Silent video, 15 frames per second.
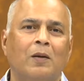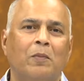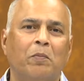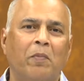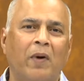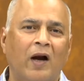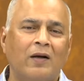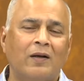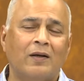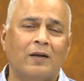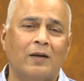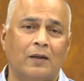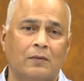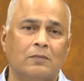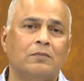but
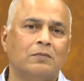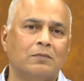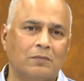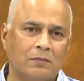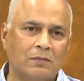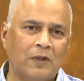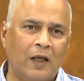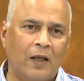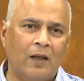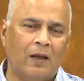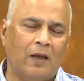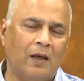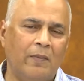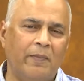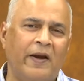
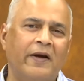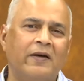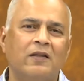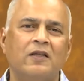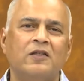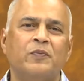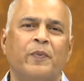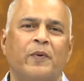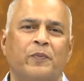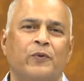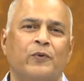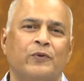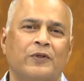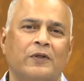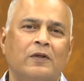he made this
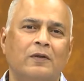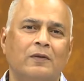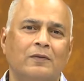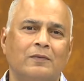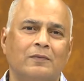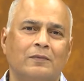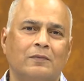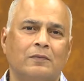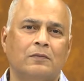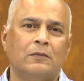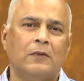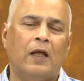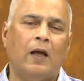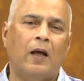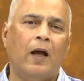proposal
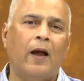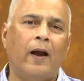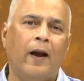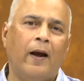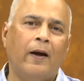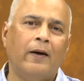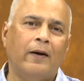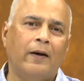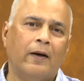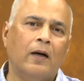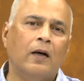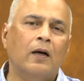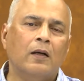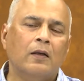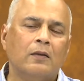and
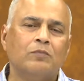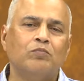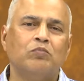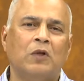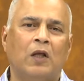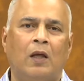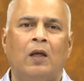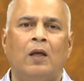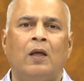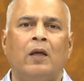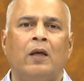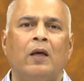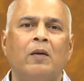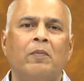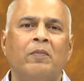
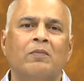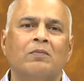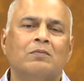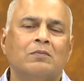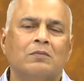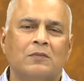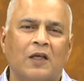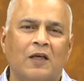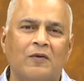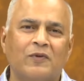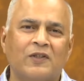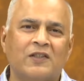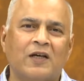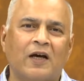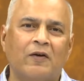he was
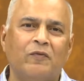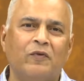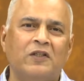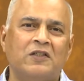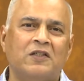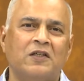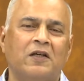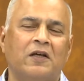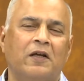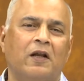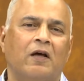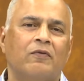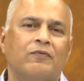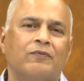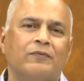convincing
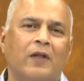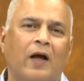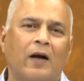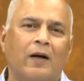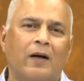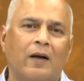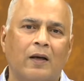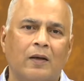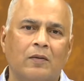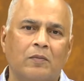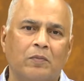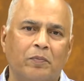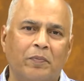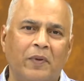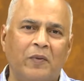enough that
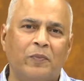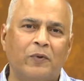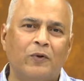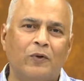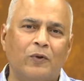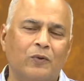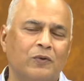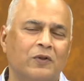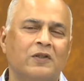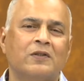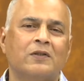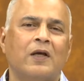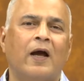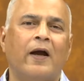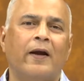people took this
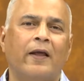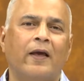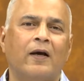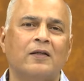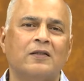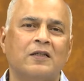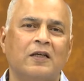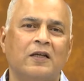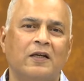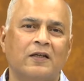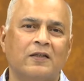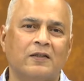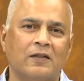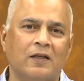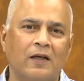idea
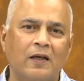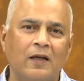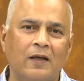seriously